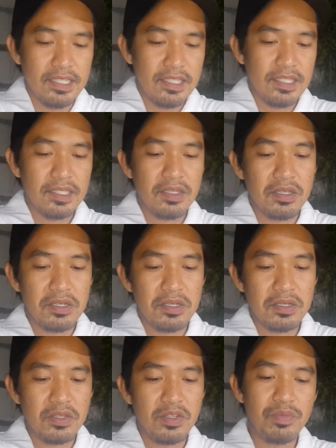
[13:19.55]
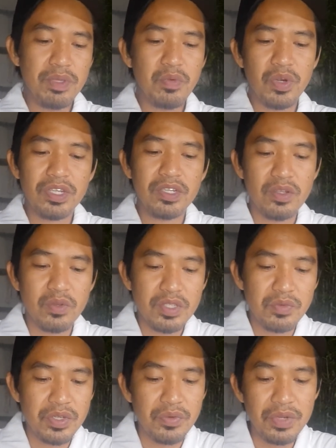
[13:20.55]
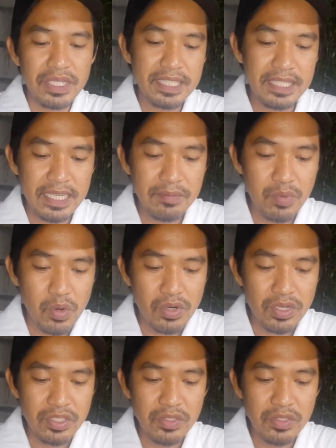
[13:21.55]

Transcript: So you'll be working closely with the real estate broker,